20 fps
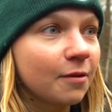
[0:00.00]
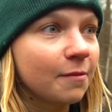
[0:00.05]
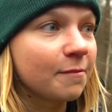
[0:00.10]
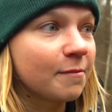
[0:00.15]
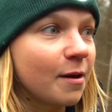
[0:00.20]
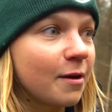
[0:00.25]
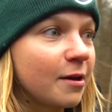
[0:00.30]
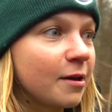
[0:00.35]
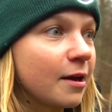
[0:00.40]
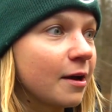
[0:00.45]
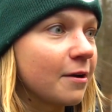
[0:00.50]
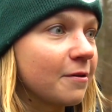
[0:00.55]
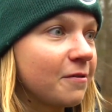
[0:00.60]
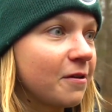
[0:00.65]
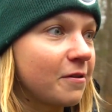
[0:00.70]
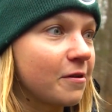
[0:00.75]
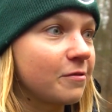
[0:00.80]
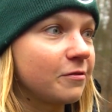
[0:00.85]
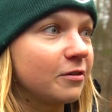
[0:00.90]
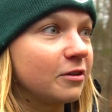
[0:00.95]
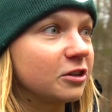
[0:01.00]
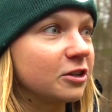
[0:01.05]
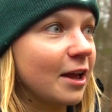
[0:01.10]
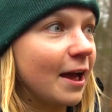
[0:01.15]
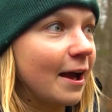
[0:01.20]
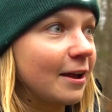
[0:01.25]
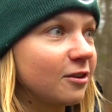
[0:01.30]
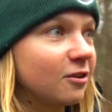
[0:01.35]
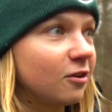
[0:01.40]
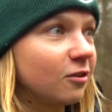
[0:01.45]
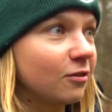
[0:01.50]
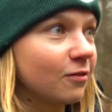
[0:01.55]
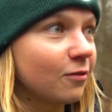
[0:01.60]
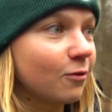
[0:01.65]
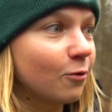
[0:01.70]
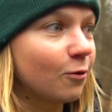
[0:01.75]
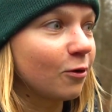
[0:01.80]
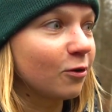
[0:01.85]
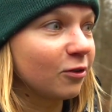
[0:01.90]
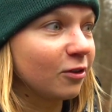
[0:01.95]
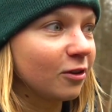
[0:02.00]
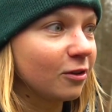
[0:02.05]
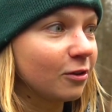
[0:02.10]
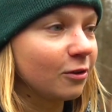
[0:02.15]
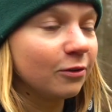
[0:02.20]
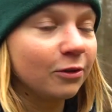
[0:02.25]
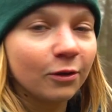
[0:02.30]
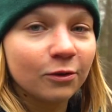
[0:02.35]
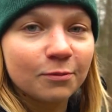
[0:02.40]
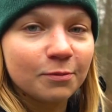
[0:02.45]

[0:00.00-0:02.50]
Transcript: Uh, pretty great year of fishing.